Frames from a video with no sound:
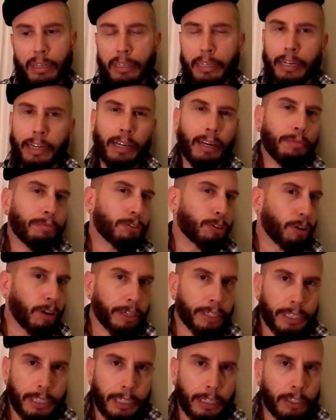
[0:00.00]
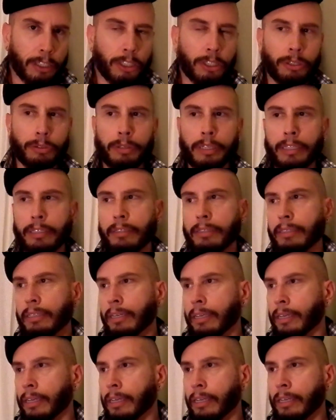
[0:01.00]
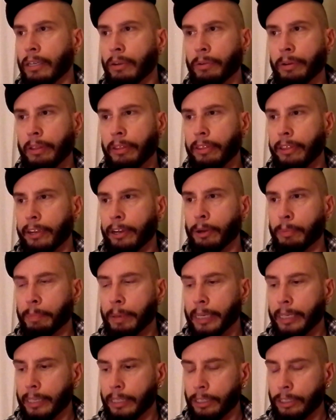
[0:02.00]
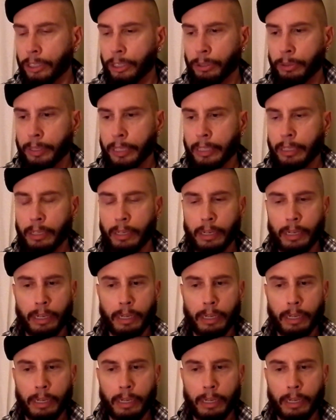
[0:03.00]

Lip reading: Getting off drugs didn't do it. Going to therapy didn't do it.